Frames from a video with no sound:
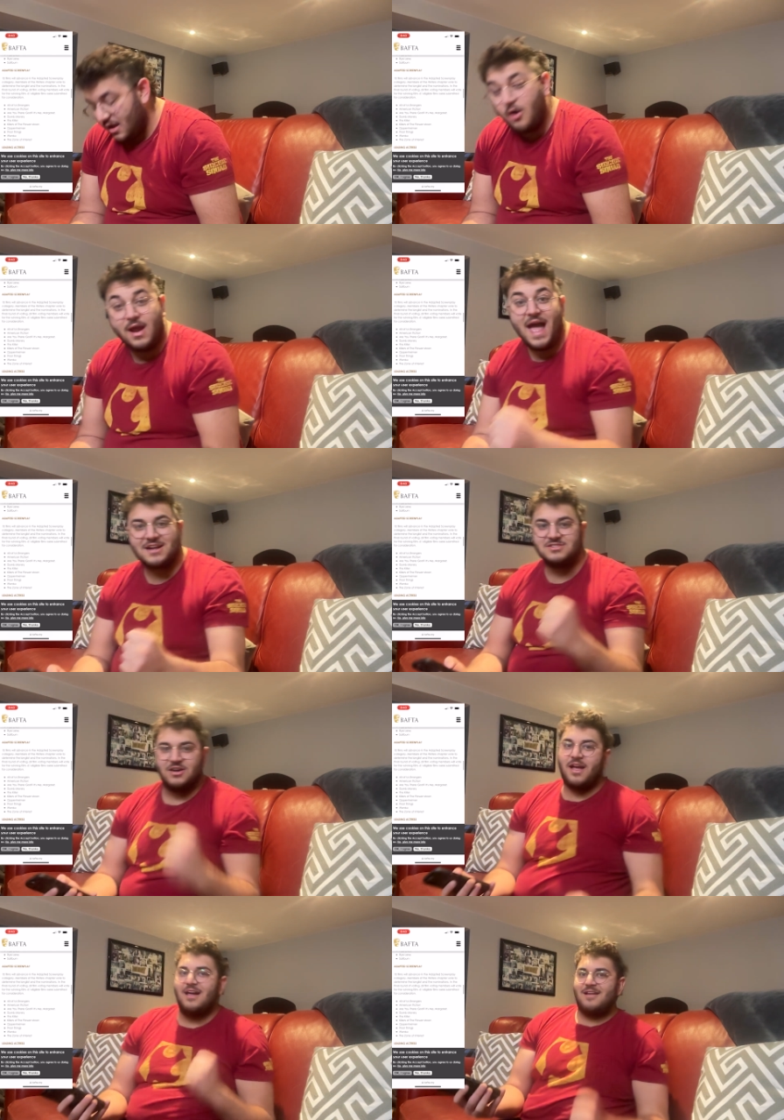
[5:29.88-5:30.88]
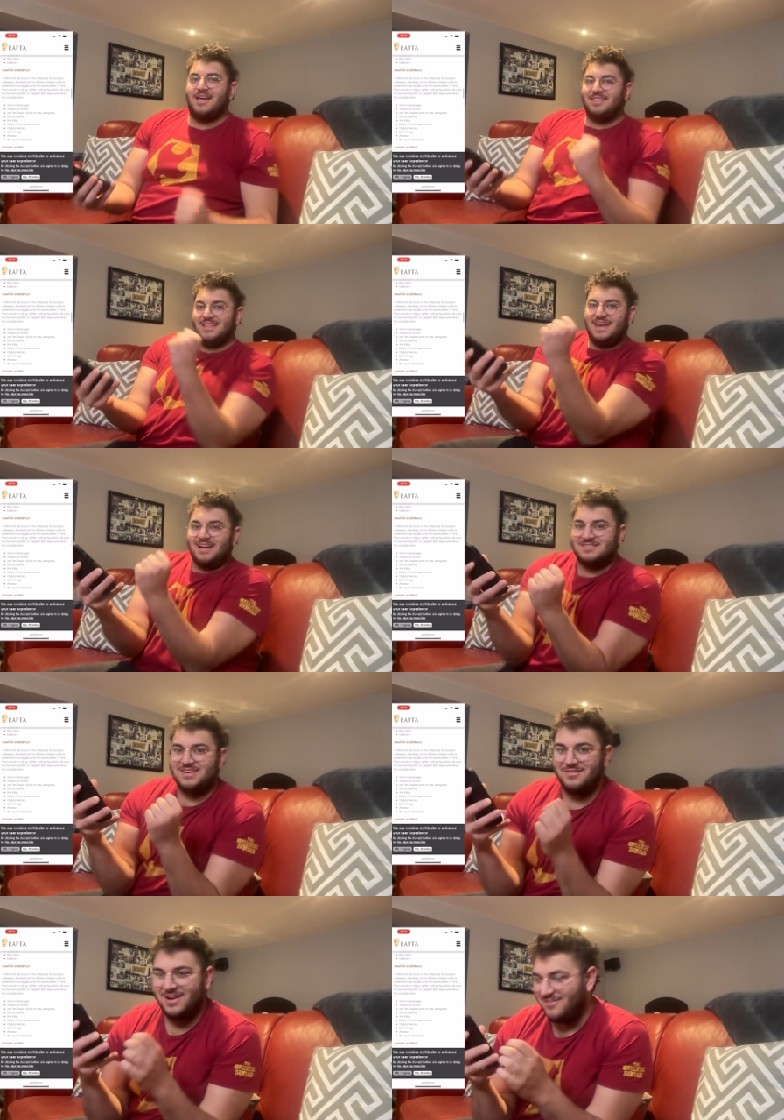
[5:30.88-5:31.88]
All right, actress. Okay, okay. Lady Games.
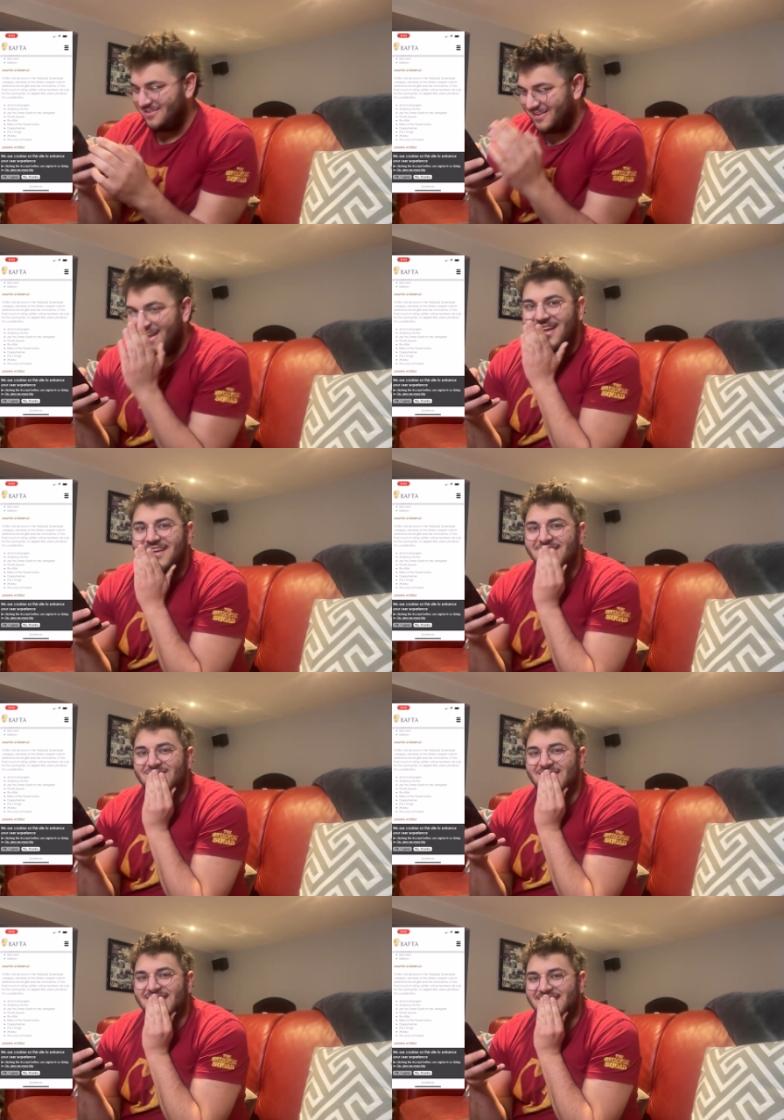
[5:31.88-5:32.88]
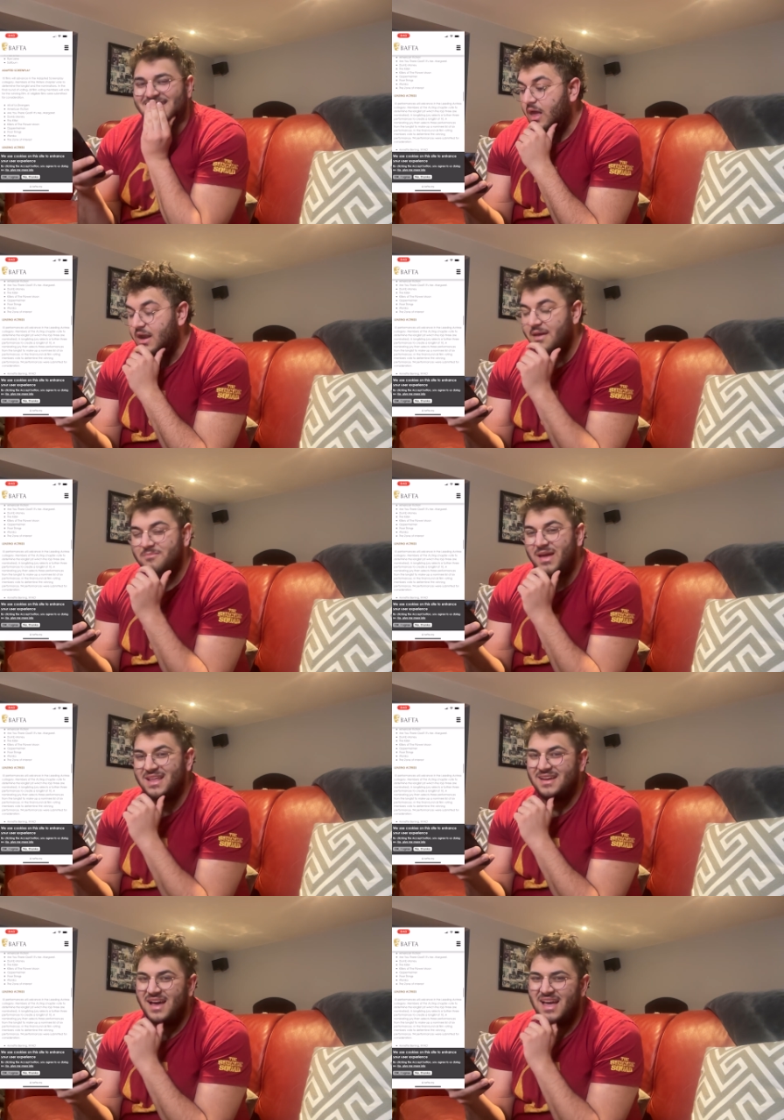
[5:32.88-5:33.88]
There we go. Okay. Oh my God. Annette
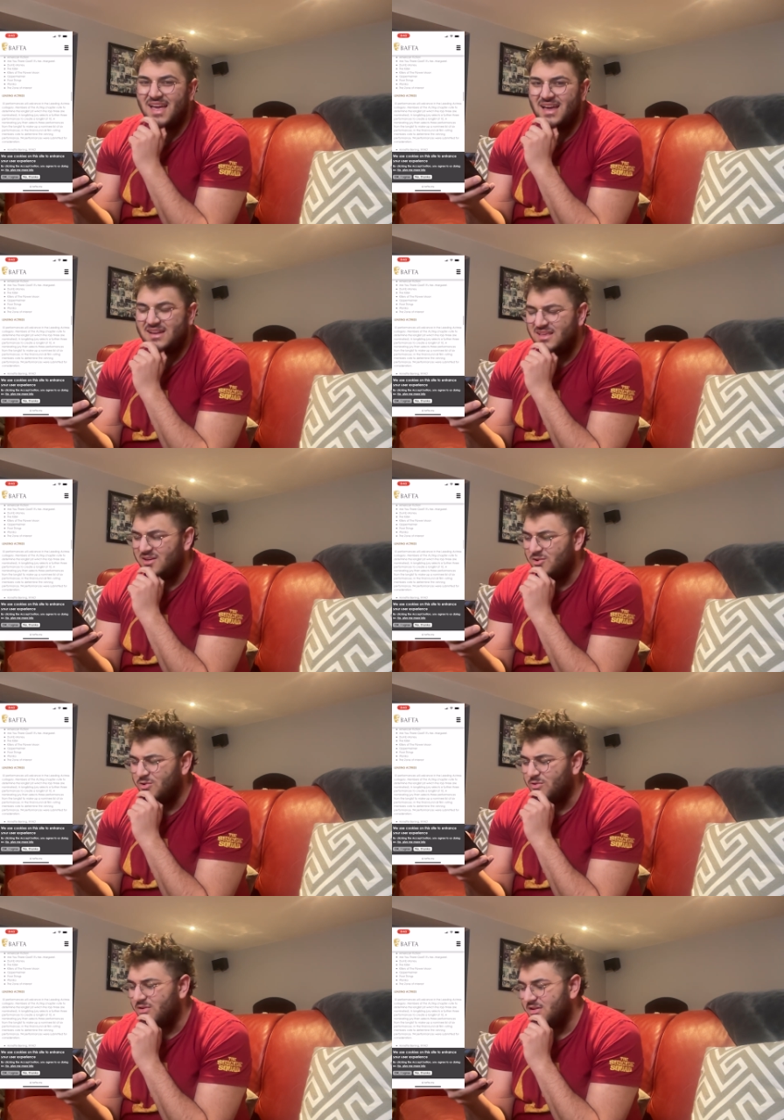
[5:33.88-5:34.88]
Bening Nyad. Ew.